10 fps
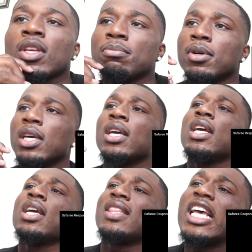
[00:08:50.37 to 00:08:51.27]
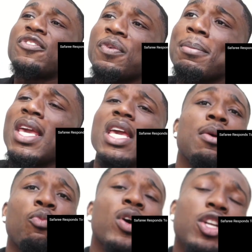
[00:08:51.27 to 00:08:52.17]
But that's from
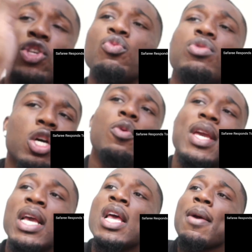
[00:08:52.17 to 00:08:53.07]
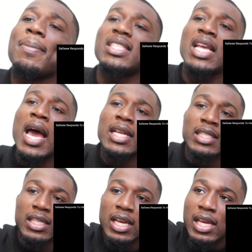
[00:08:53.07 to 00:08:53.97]
him. What are you doing
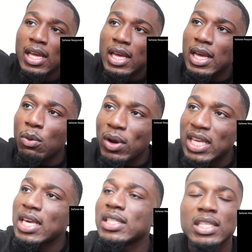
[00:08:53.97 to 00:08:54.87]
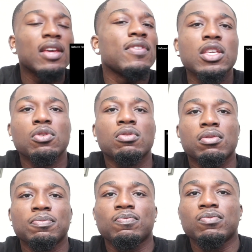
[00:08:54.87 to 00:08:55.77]
besides what he's giving you?
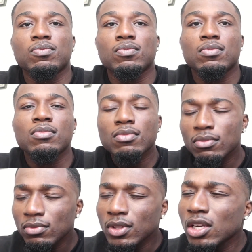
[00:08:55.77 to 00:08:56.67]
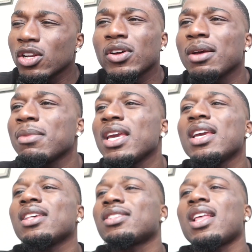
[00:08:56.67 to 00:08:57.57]
You know what I
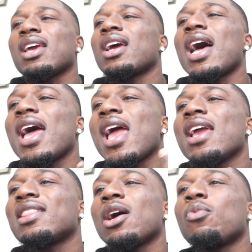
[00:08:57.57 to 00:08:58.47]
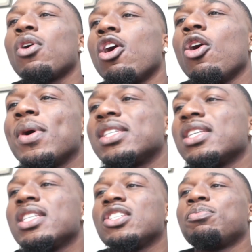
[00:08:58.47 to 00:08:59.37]
mean? It's like I hate that we're always
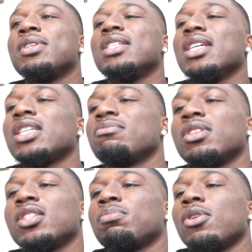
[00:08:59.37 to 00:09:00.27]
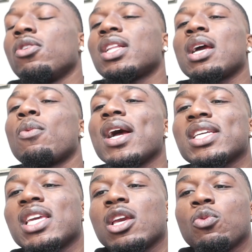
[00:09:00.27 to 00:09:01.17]
in these predicaments, bro. Like why
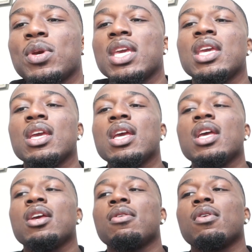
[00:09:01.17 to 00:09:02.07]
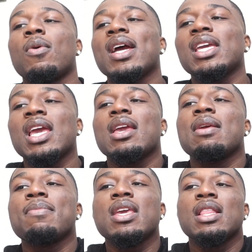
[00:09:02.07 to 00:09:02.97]
can't we why can't
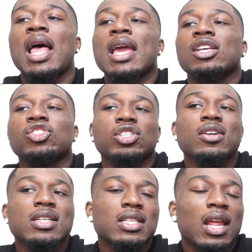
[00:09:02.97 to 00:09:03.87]
it be like certain